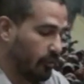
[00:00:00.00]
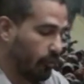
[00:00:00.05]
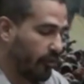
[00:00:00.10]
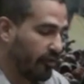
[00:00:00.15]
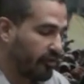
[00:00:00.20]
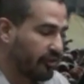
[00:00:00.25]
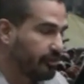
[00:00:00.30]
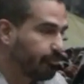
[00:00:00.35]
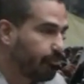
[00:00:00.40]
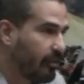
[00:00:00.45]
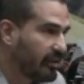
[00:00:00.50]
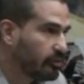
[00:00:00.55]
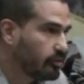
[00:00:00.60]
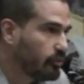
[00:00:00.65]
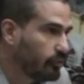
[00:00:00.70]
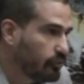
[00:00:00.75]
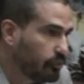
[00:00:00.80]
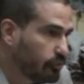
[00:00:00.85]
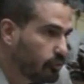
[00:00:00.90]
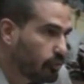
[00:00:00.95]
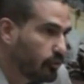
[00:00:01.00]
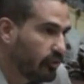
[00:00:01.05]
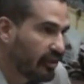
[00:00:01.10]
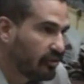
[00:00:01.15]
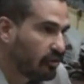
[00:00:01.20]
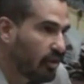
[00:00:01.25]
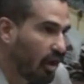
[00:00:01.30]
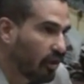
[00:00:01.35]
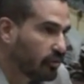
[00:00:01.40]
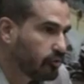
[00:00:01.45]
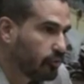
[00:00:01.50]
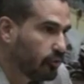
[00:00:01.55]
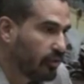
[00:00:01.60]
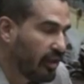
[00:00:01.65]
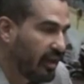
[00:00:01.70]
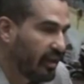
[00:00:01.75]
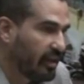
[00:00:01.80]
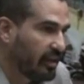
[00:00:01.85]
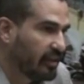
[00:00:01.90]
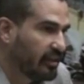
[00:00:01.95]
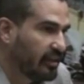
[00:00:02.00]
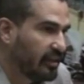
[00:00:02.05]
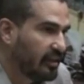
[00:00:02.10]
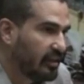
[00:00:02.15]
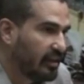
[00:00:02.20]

With respect to the talk today,